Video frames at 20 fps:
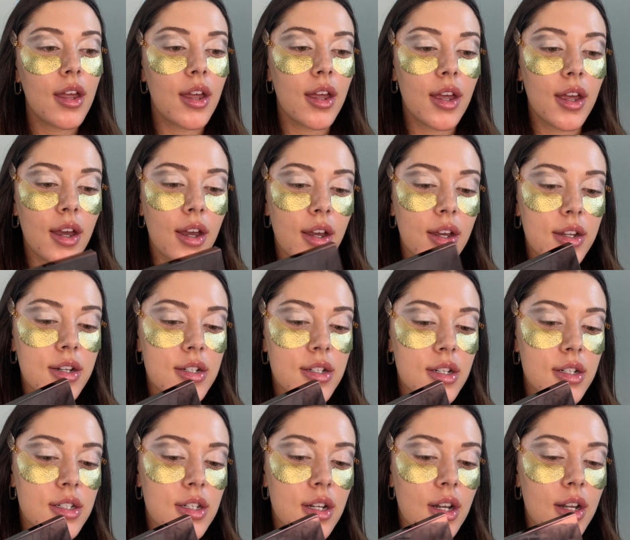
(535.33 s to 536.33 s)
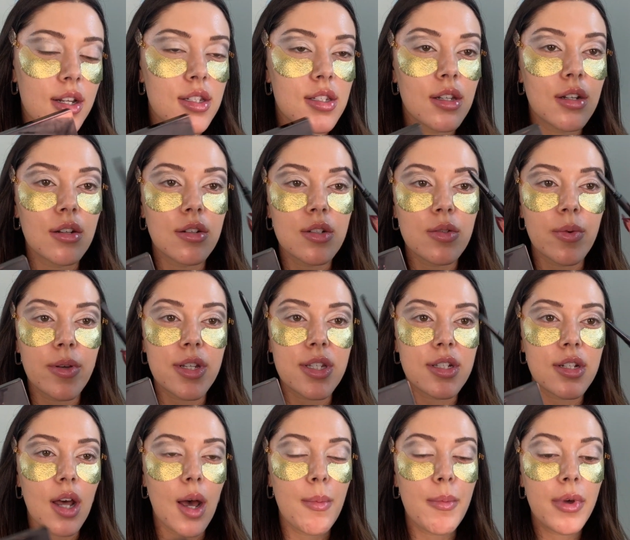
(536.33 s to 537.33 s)
and it's a nice little twist
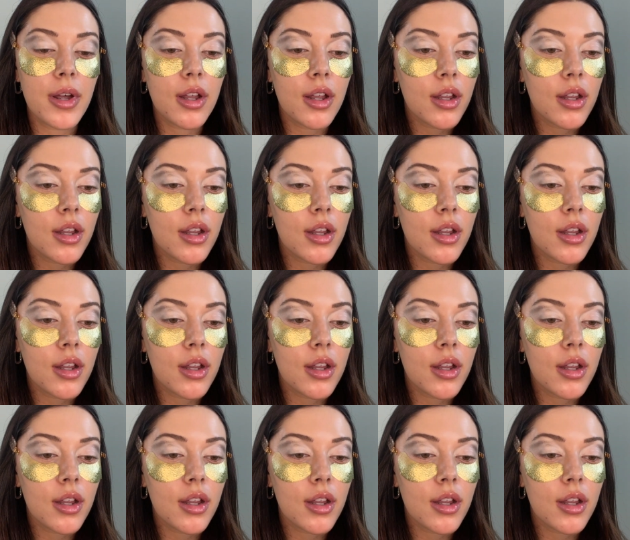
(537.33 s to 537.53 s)
up